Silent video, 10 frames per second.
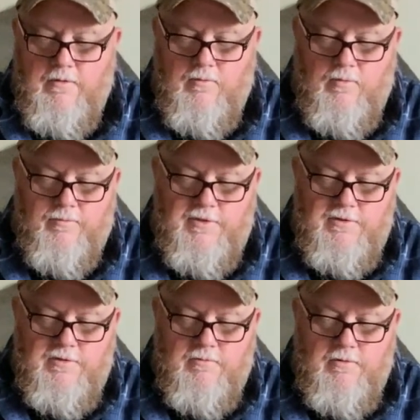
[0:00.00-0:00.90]
Whoop,
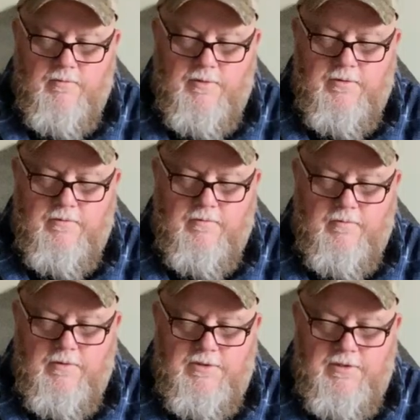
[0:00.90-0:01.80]
that's the wrong
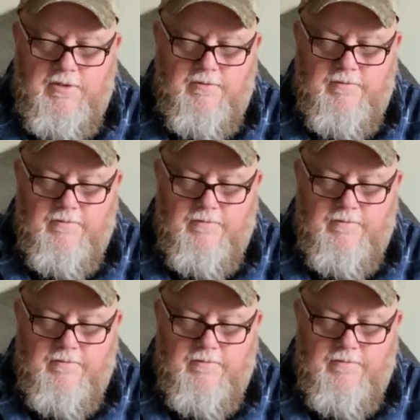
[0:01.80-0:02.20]
side.